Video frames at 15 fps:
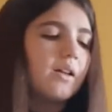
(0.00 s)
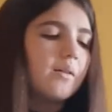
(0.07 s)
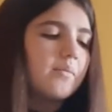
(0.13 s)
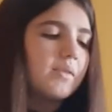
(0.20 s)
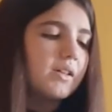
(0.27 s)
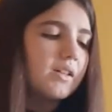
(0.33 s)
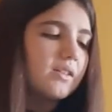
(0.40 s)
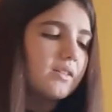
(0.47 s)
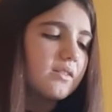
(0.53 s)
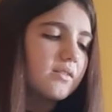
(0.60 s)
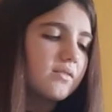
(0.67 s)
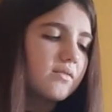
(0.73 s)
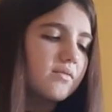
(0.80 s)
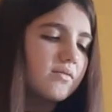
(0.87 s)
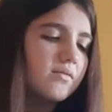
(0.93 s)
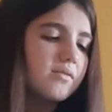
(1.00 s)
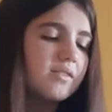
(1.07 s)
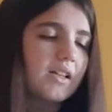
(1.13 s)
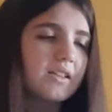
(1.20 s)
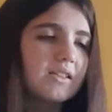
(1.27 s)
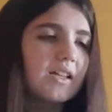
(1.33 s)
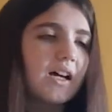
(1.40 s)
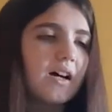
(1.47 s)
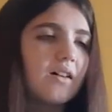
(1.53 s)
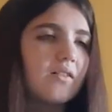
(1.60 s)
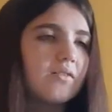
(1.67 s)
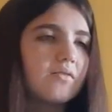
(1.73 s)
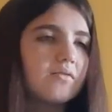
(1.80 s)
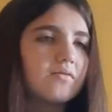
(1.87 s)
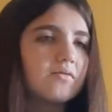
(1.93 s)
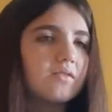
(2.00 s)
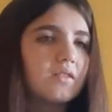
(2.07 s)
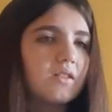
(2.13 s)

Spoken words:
because that's how